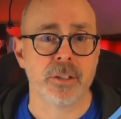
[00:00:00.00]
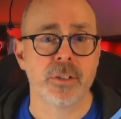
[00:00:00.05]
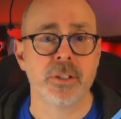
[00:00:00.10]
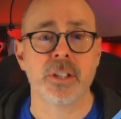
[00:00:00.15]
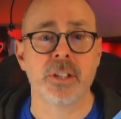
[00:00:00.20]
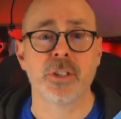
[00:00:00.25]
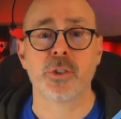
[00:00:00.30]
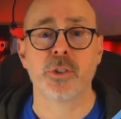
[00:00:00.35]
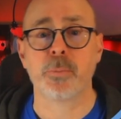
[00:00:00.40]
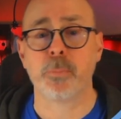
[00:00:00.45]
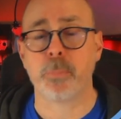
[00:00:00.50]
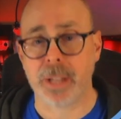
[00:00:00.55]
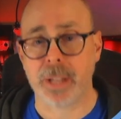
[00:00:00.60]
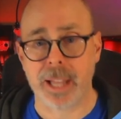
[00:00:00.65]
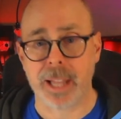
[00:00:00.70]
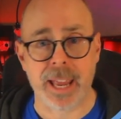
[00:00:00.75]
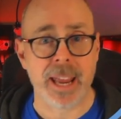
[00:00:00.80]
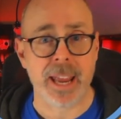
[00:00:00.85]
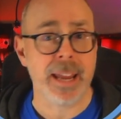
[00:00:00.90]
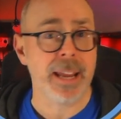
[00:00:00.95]

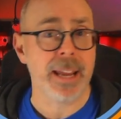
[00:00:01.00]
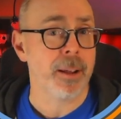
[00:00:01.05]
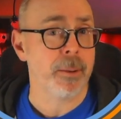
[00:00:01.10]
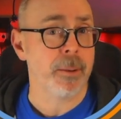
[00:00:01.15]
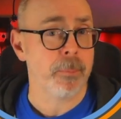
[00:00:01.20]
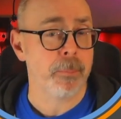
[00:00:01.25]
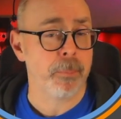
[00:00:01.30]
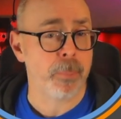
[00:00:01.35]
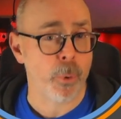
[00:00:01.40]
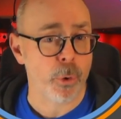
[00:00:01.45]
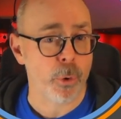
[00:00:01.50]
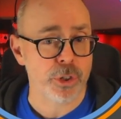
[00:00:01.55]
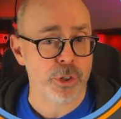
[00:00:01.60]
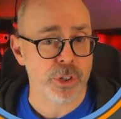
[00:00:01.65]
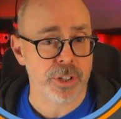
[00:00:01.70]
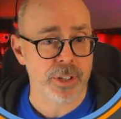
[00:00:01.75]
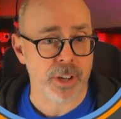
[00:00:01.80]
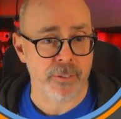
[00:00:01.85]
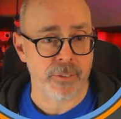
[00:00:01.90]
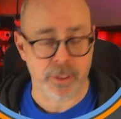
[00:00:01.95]
display
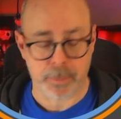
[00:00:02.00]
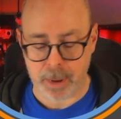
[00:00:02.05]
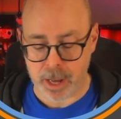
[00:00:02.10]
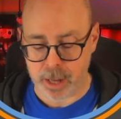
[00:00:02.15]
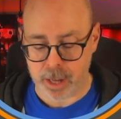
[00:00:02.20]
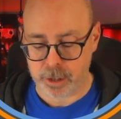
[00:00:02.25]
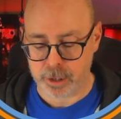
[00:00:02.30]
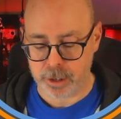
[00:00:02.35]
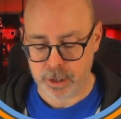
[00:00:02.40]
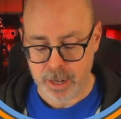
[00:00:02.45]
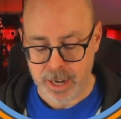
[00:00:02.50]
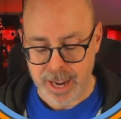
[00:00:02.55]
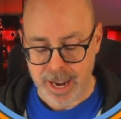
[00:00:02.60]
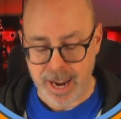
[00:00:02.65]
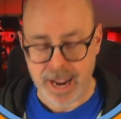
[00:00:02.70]
portions of the monitor.